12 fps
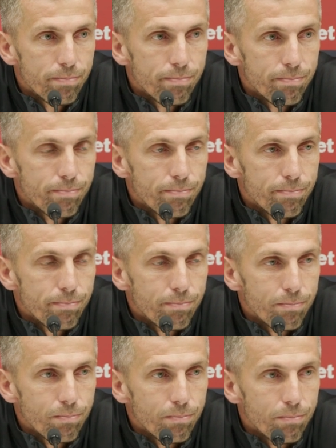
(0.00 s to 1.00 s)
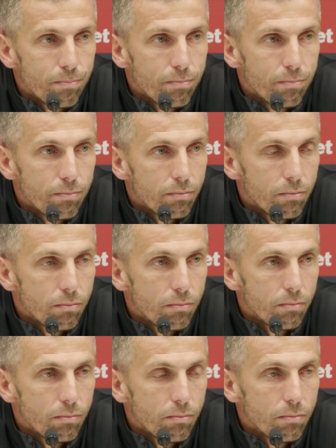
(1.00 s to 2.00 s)
And how, what, what sort of
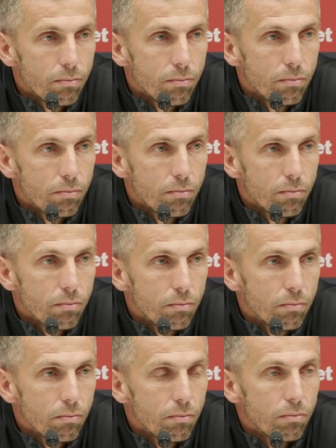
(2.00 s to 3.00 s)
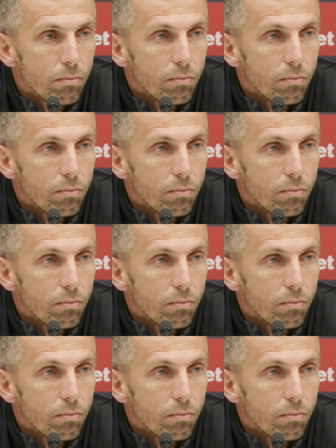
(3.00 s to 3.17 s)
shape is, is the squad in?